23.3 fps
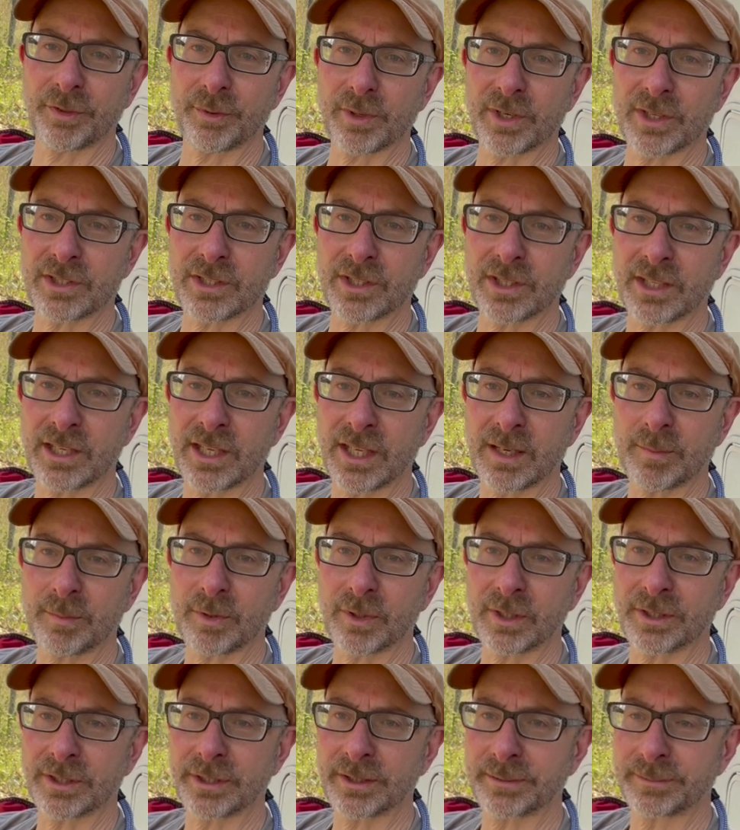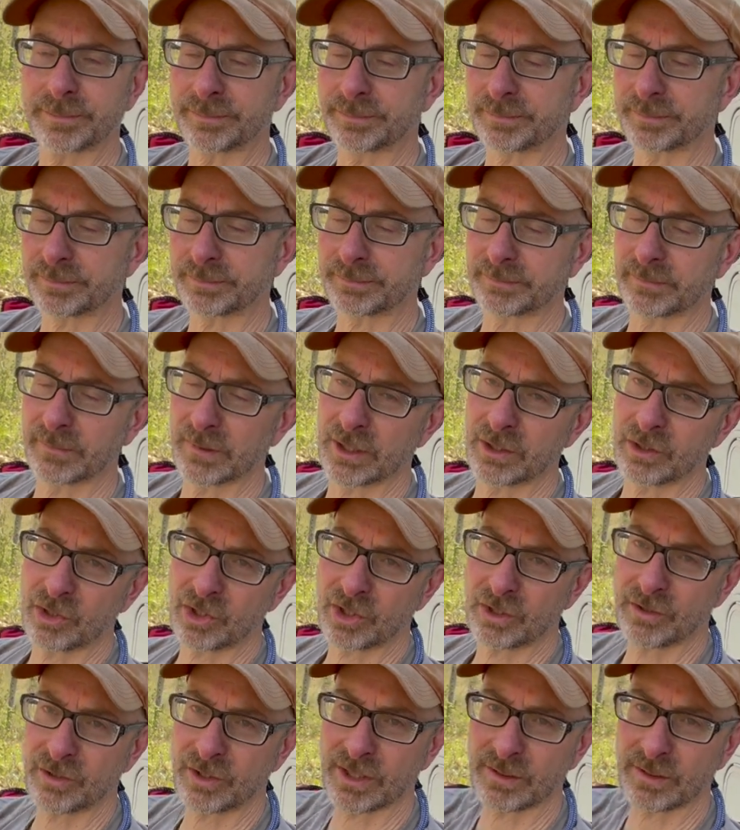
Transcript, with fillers: rest of the campground cheers